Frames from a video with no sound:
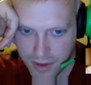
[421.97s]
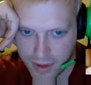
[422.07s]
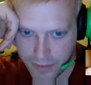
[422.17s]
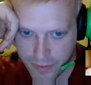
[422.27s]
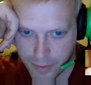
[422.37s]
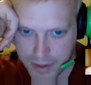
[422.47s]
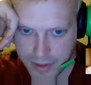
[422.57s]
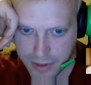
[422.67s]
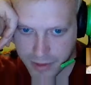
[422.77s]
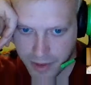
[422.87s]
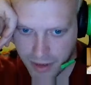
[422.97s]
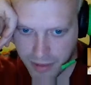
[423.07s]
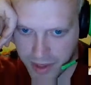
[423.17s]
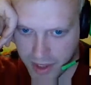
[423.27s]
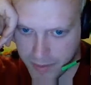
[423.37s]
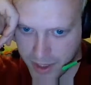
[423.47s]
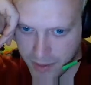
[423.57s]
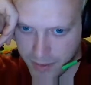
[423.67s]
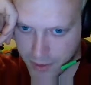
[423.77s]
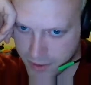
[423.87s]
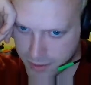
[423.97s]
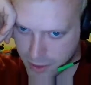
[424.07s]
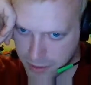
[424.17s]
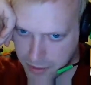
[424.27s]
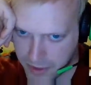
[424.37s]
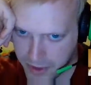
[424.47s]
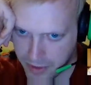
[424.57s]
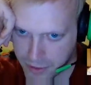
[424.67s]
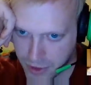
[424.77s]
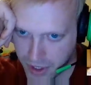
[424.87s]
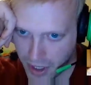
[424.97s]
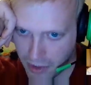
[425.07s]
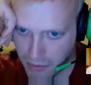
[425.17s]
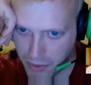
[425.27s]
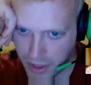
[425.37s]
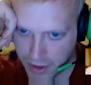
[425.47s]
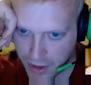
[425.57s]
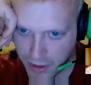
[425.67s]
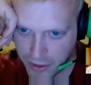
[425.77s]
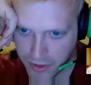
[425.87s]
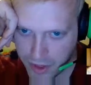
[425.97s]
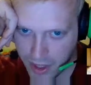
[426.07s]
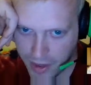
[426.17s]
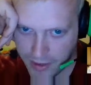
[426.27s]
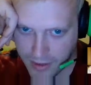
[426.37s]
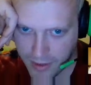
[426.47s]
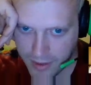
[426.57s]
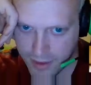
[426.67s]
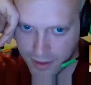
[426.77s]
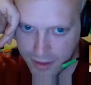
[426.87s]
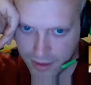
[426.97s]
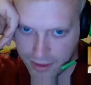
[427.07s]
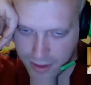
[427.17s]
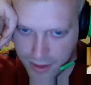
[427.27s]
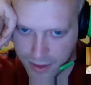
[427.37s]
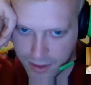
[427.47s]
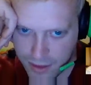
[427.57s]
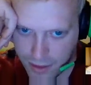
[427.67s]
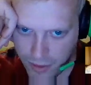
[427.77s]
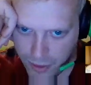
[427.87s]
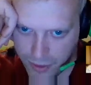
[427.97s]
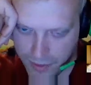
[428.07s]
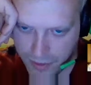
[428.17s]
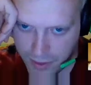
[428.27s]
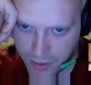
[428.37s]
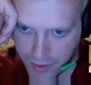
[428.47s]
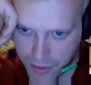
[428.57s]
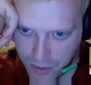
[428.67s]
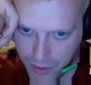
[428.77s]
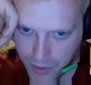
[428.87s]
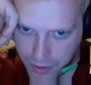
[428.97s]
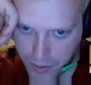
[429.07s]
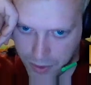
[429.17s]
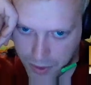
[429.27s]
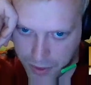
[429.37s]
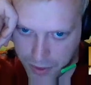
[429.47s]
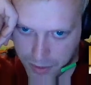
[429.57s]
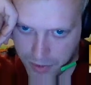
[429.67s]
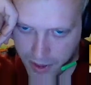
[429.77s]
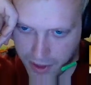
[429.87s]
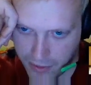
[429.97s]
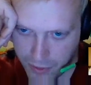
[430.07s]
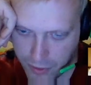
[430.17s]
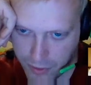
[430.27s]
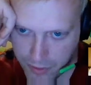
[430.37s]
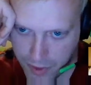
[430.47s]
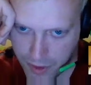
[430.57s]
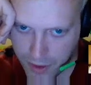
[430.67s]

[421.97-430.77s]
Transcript: If you reach into a bag of plain M&Ms, what is the probability of drawing a red colored candy? Do all these equal to 100%? I assume, yeah.